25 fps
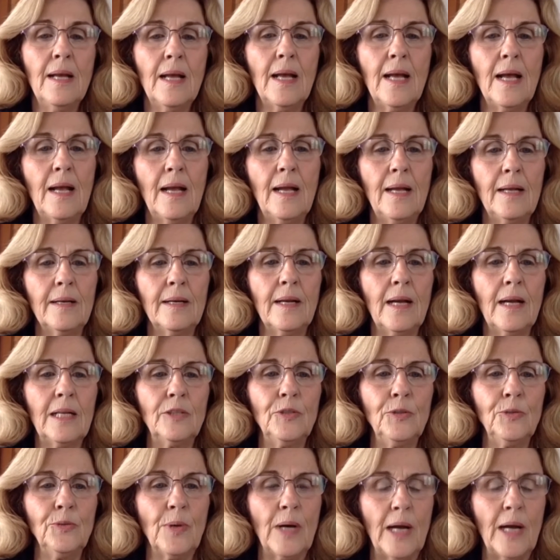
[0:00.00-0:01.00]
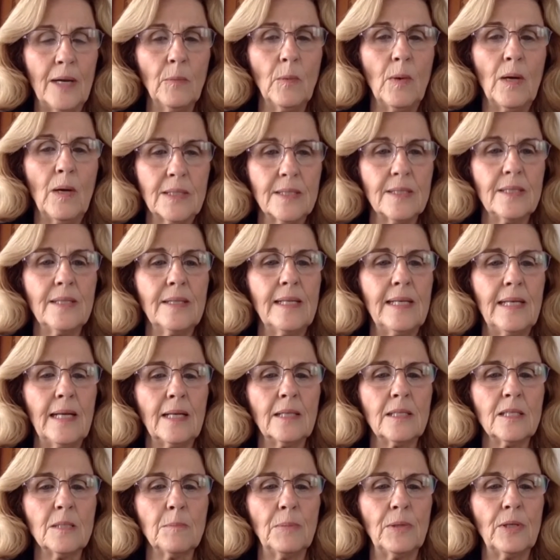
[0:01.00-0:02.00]
And I knew I wasn't the
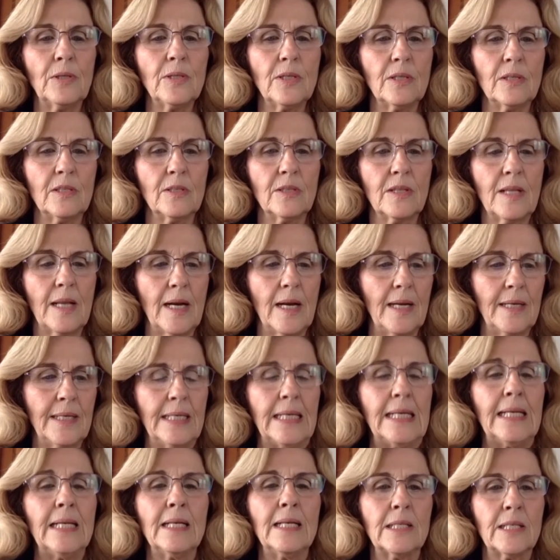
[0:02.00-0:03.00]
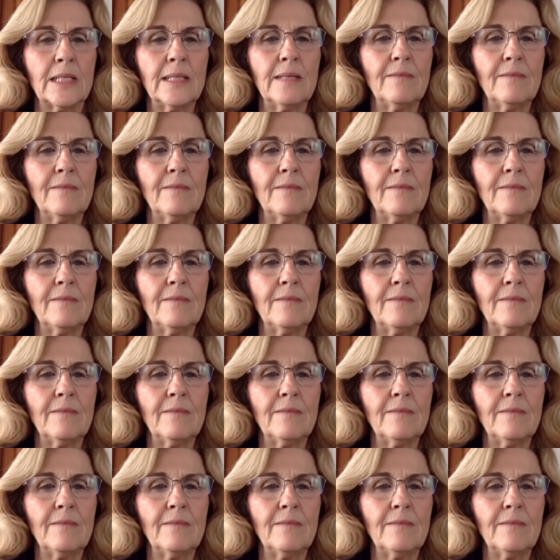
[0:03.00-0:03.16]
expert, that I needed to